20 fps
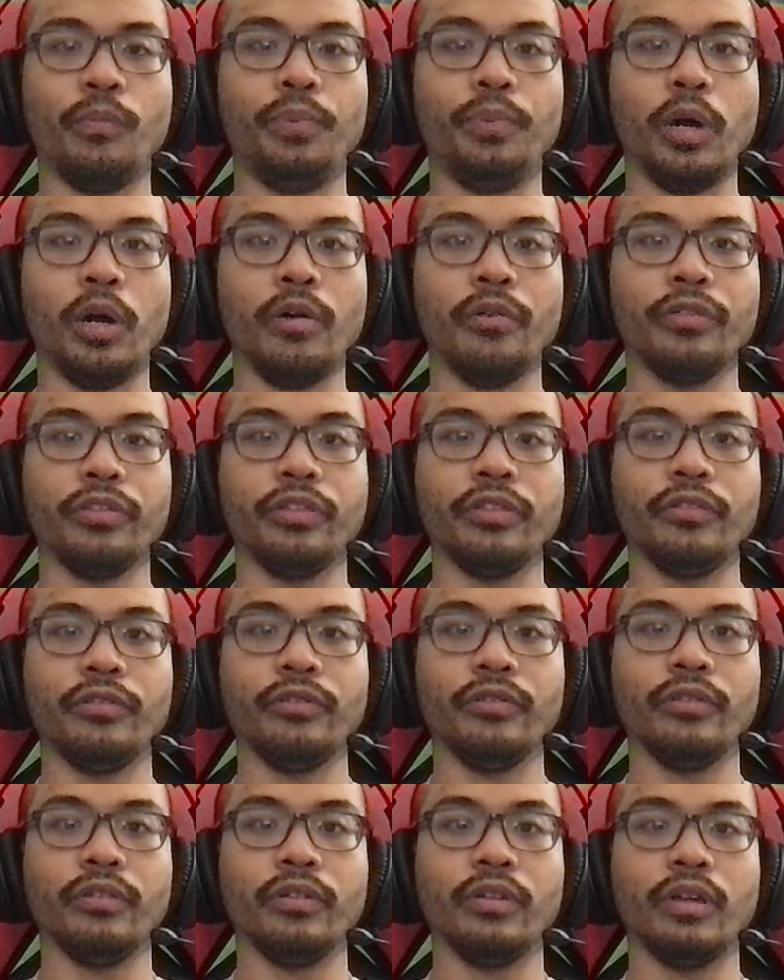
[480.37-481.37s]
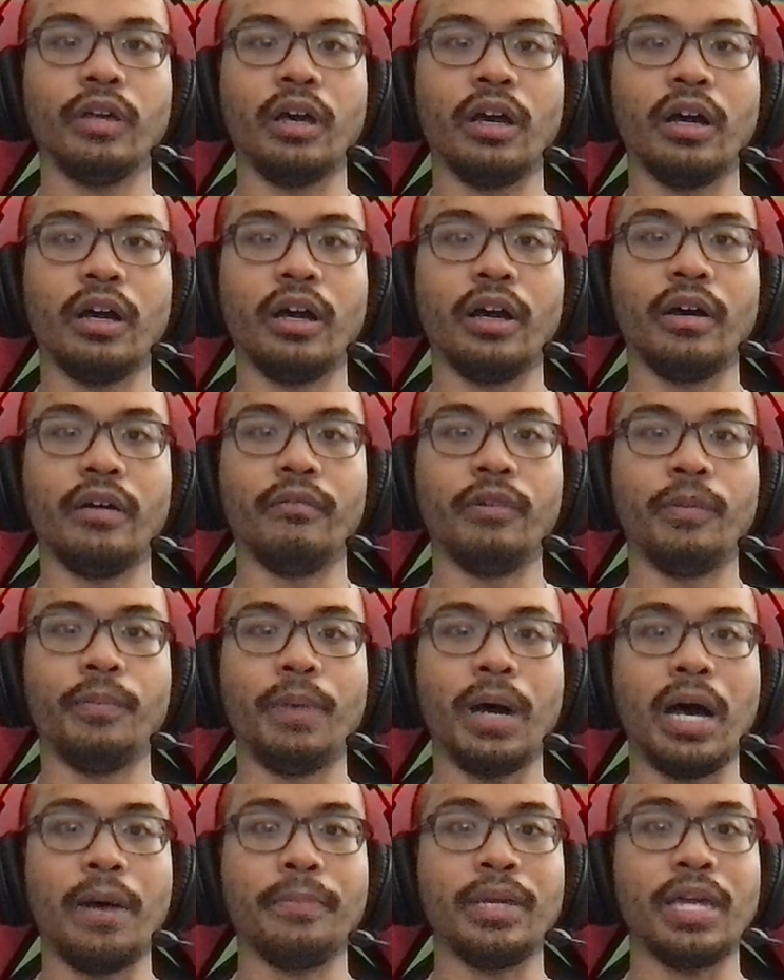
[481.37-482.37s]
both
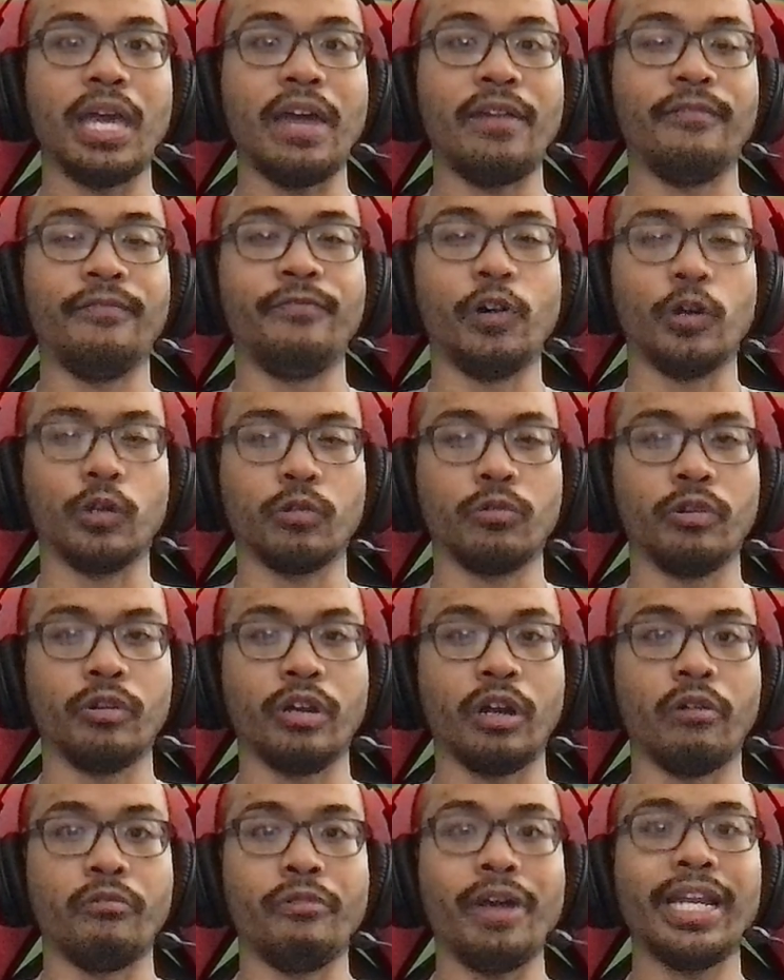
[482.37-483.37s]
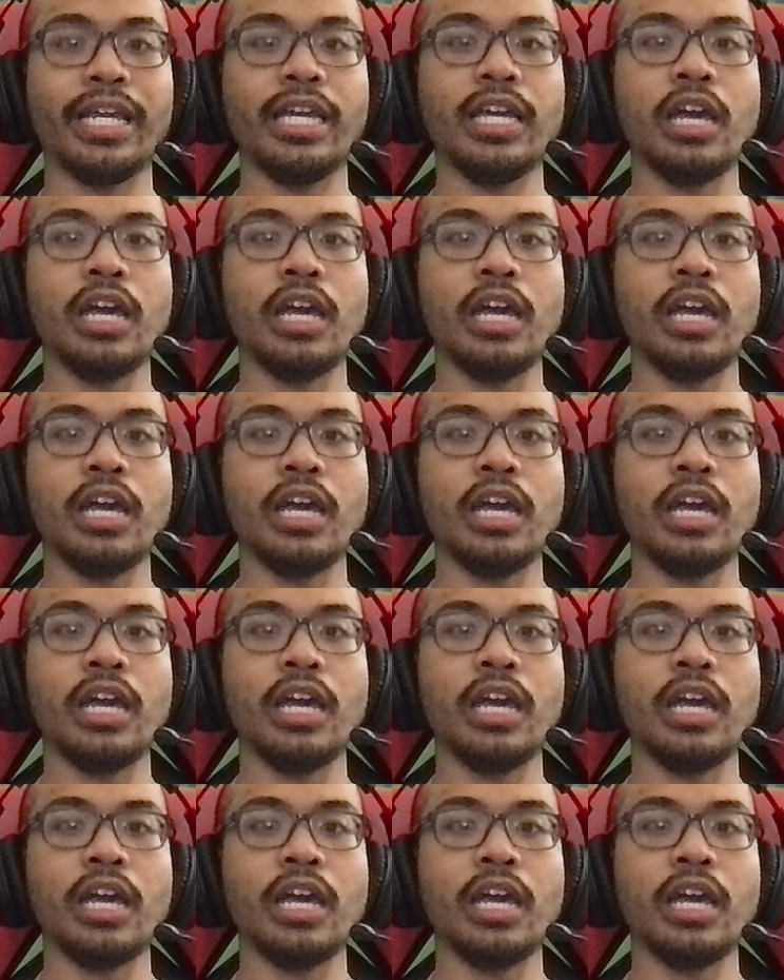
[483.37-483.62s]
Rabombi and Volcarona are ready,